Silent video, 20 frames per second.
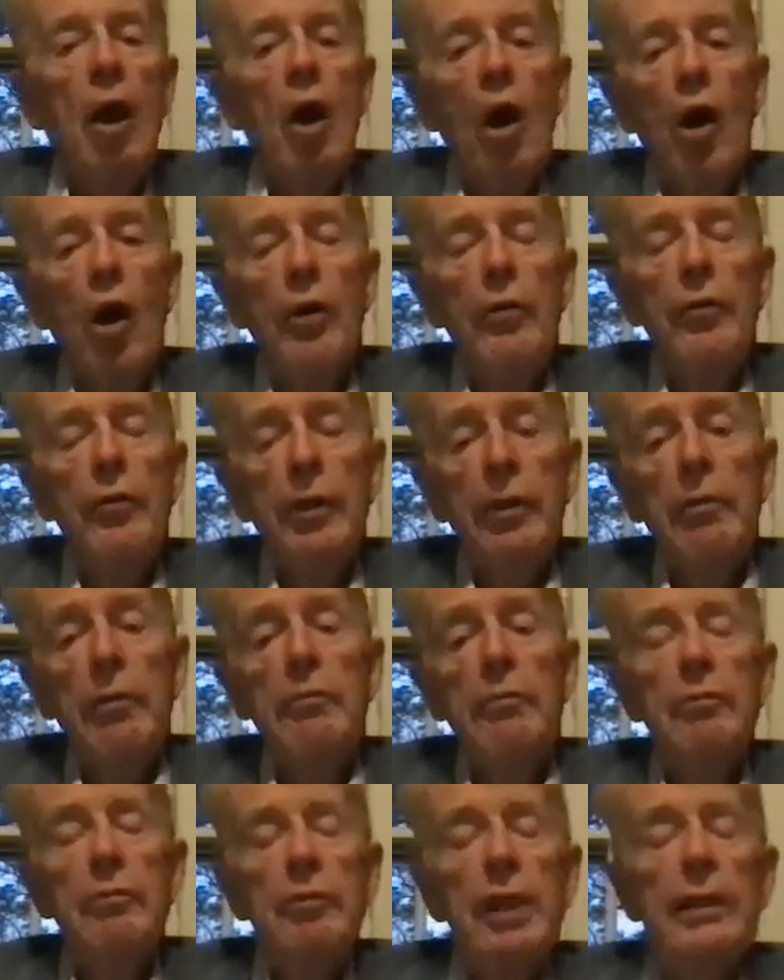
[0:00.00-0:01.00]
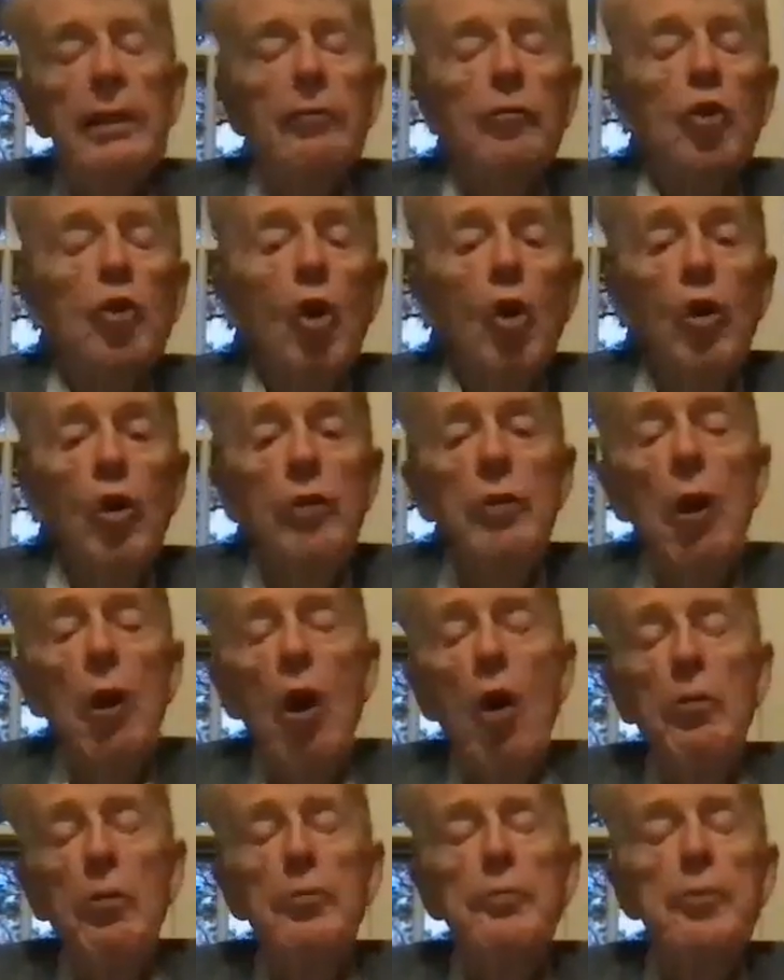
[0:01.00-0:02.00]
all of think of coal as
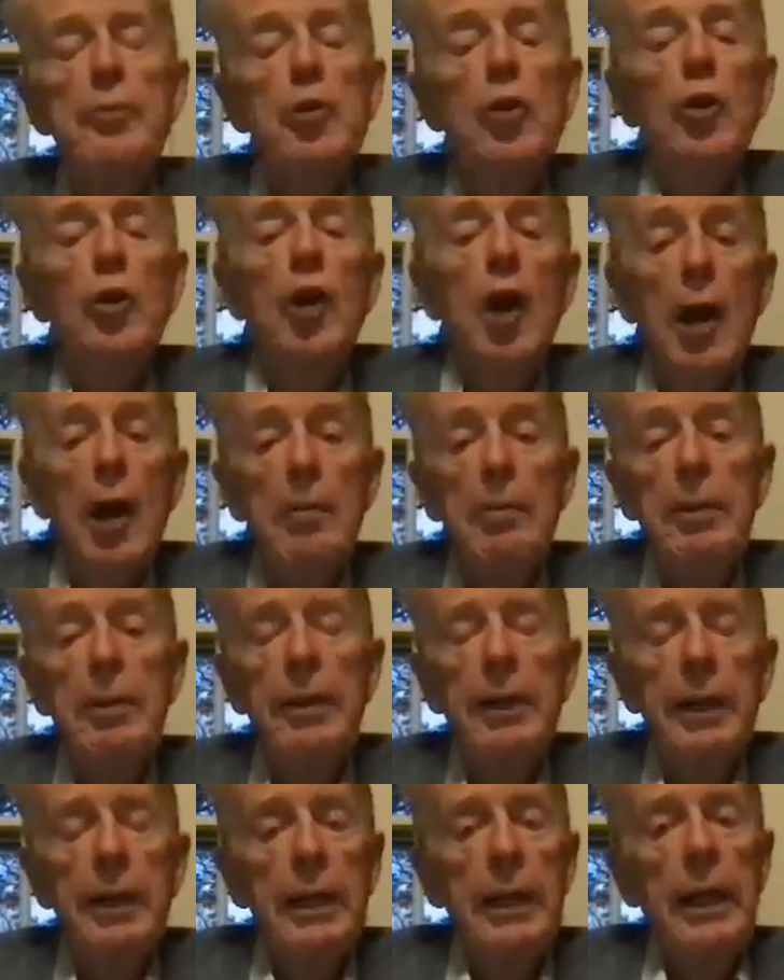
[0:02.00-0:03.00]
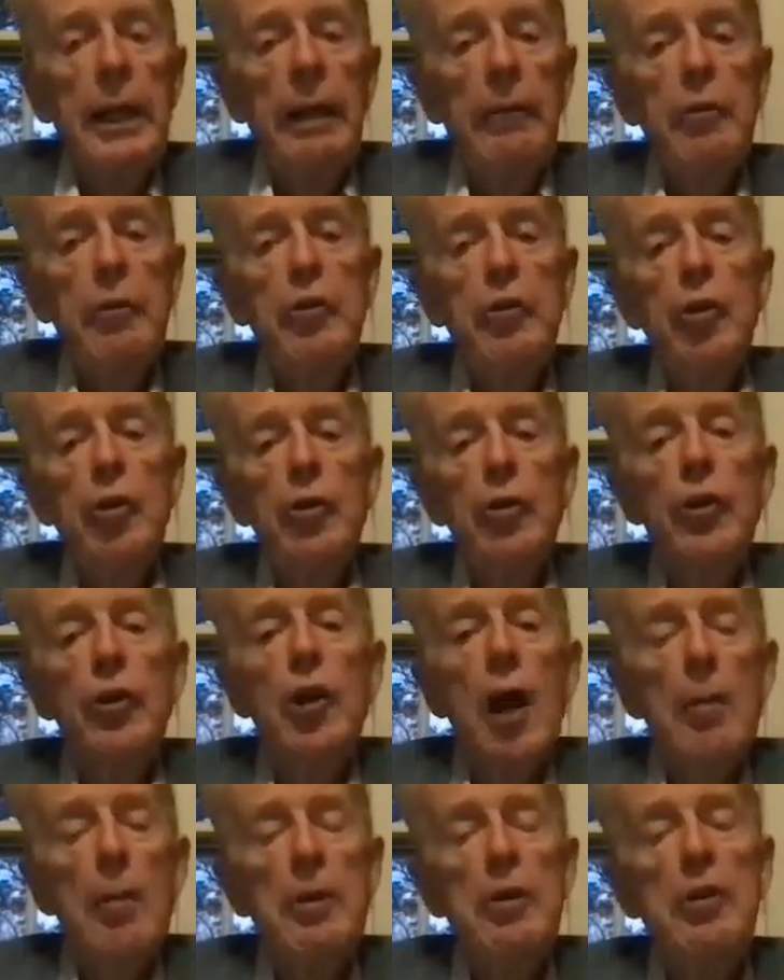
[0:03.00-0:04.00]
almost pure carbon. When you turn the
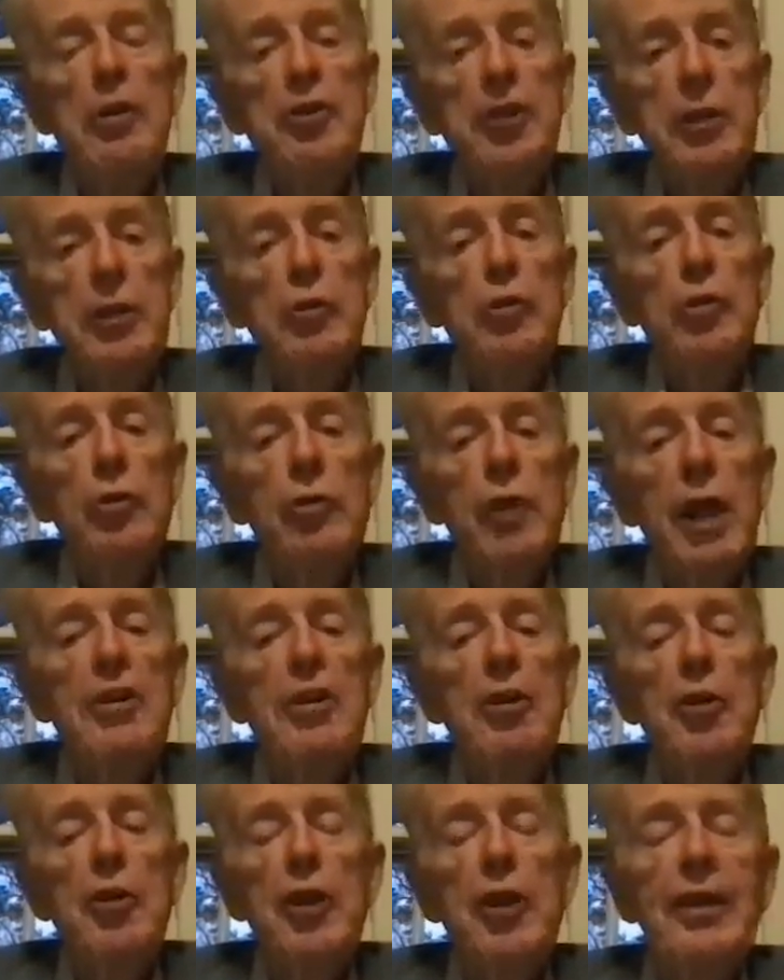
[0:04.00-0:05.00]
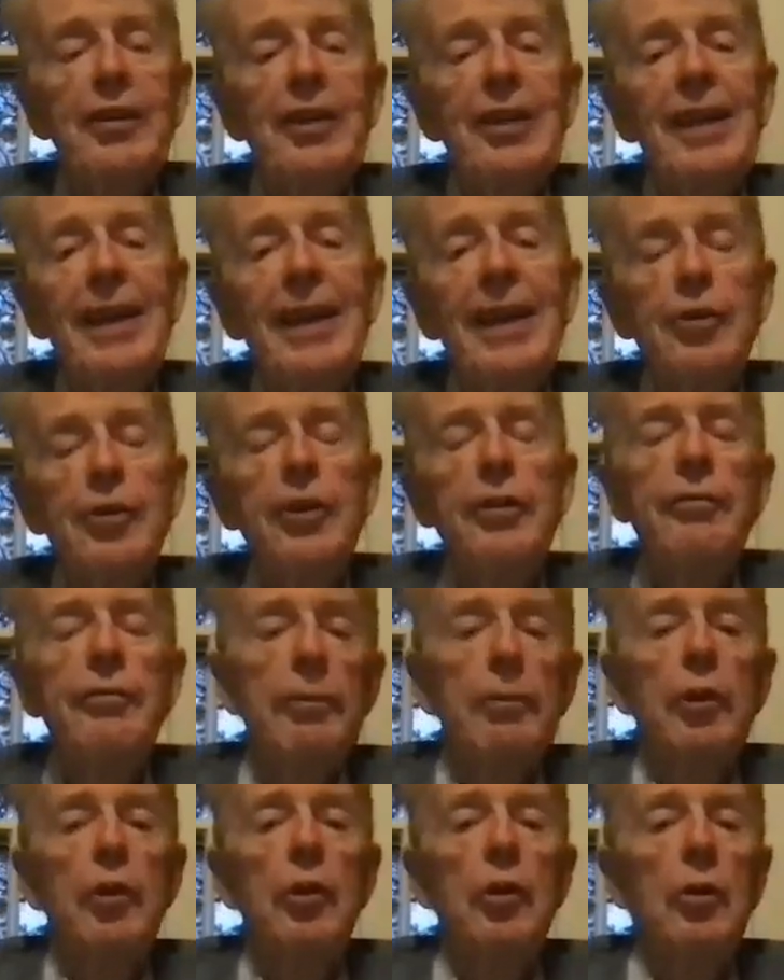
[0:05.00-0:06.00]
carbon into CO2, that's how you get the energy
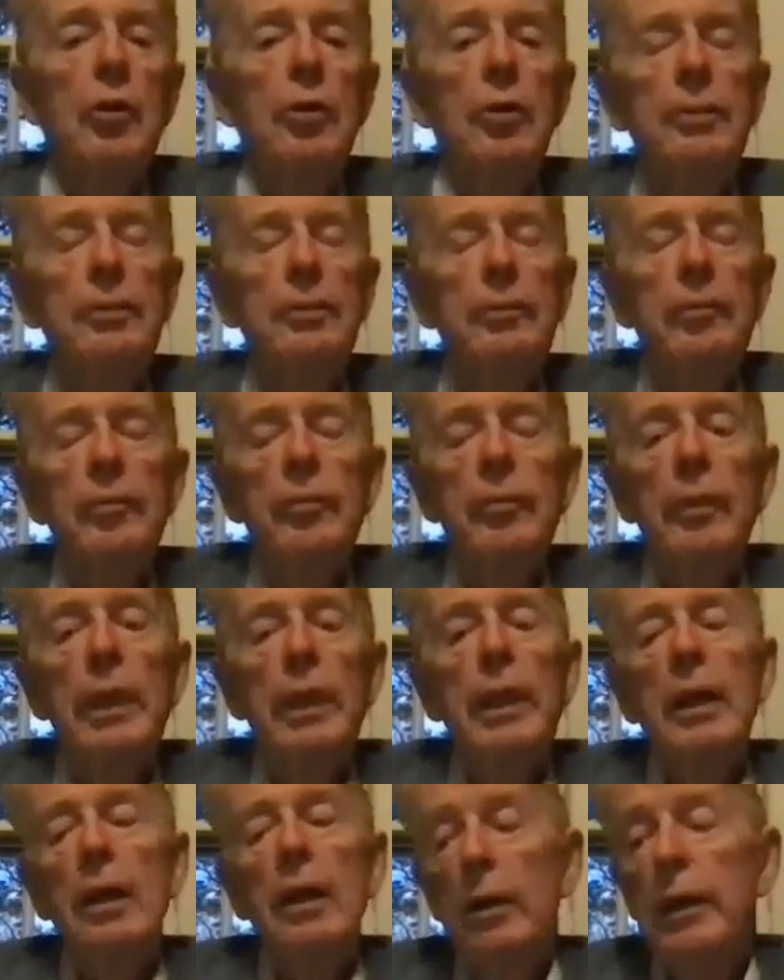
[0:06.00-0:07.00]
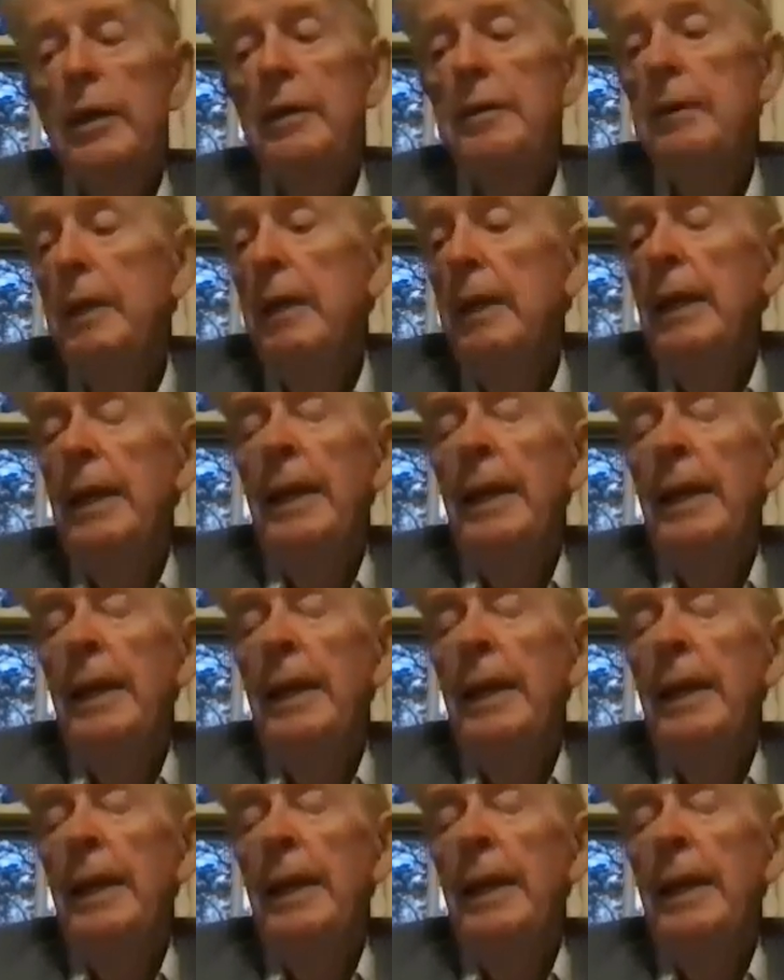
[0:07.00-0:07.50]
from the coal. Okay,